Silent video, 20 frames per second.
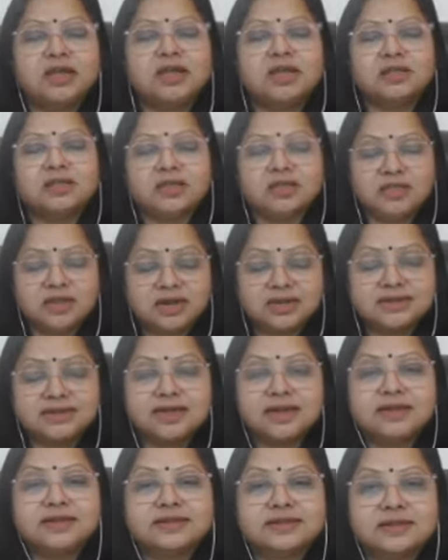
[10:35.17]
And that is the
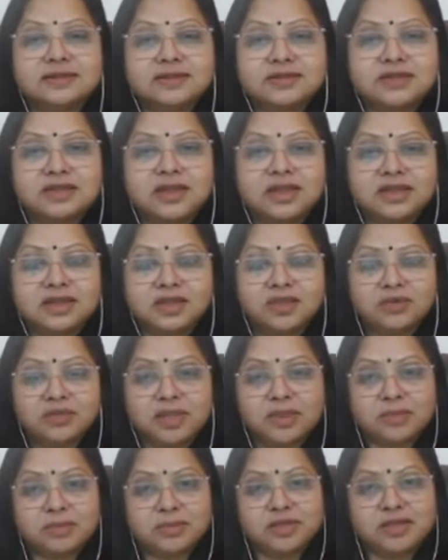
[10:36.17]
instruction I give
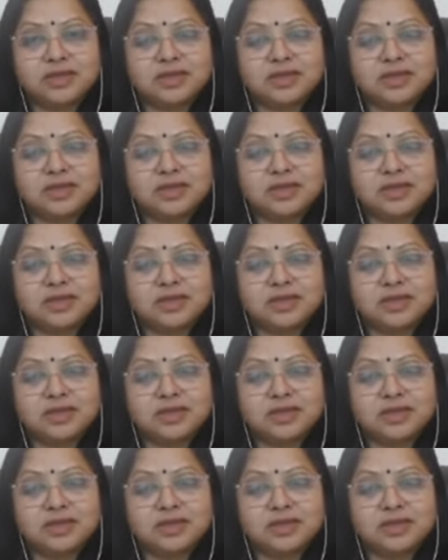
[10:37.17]
them.